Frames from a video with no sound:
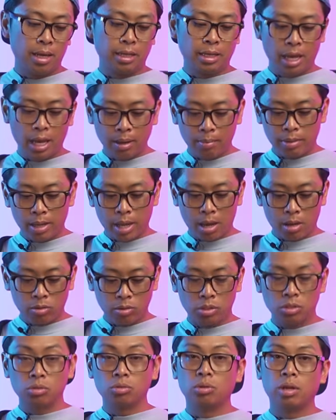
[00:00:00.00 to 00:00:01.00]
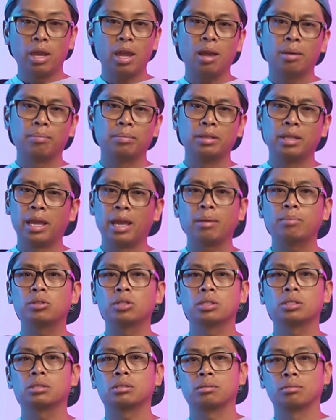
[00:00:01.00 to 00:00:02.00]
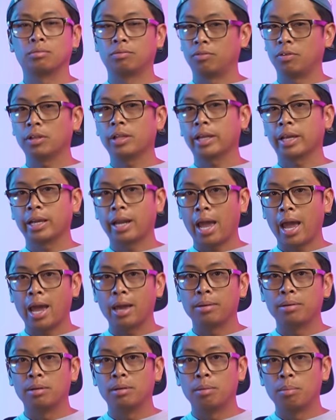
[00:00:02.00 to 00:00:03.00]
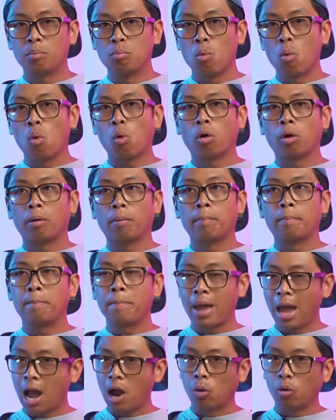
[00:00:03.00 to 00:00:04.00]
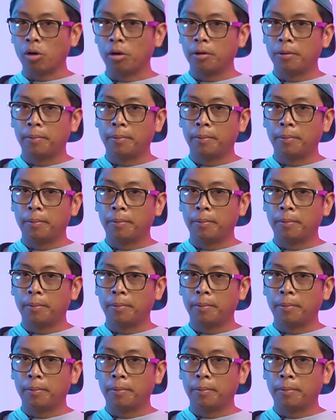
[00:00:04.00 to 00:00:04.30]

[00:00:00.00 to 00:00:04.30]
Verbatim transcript: It came down to the amp. The amp just felt like it had more power.